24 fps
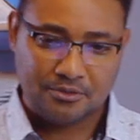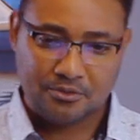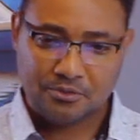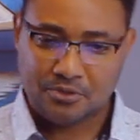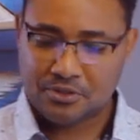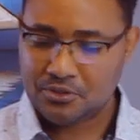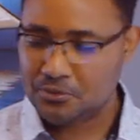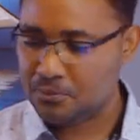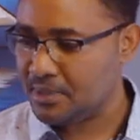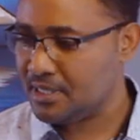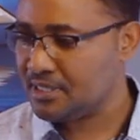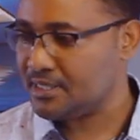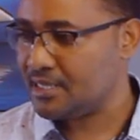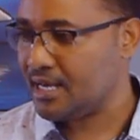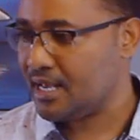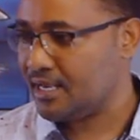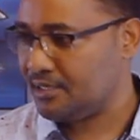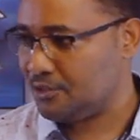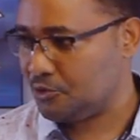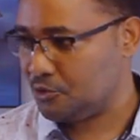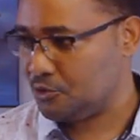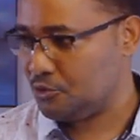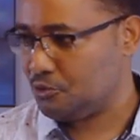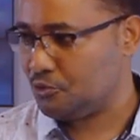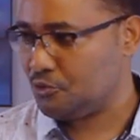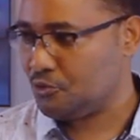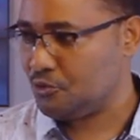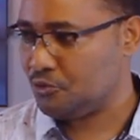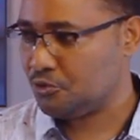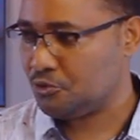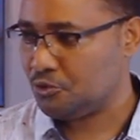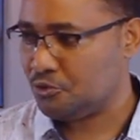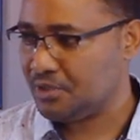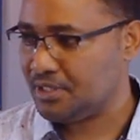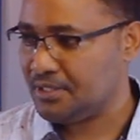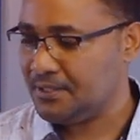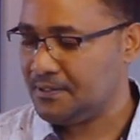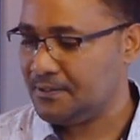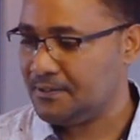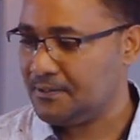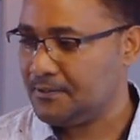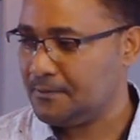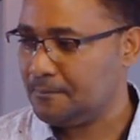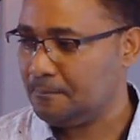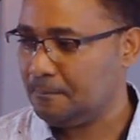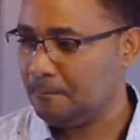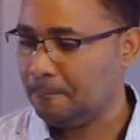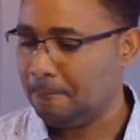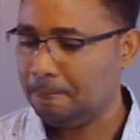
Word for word: Christmas lights onto those trees.